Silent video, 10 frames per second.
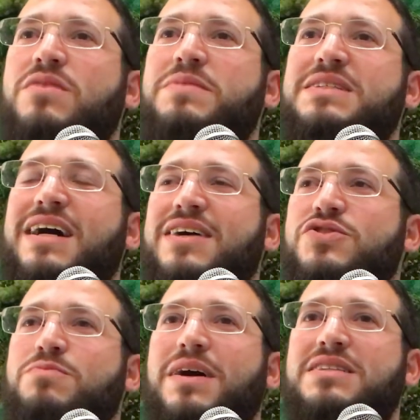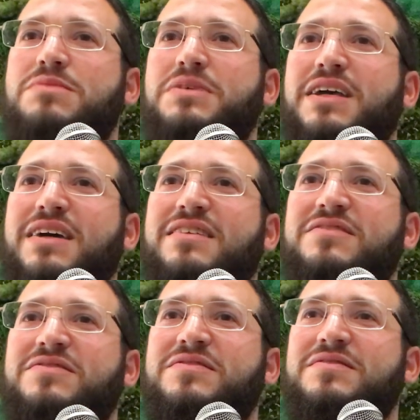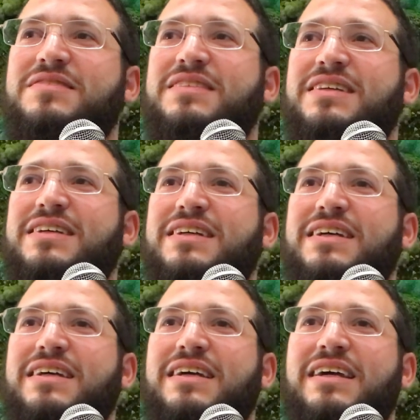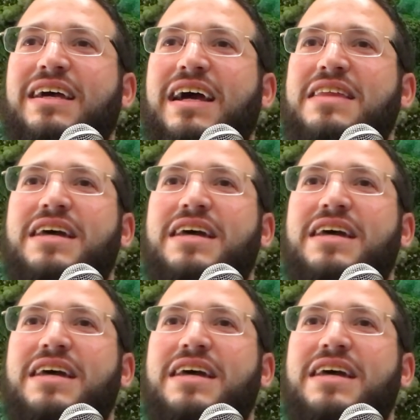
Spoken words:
to get you to close your eyes and jump as high as you possibly can.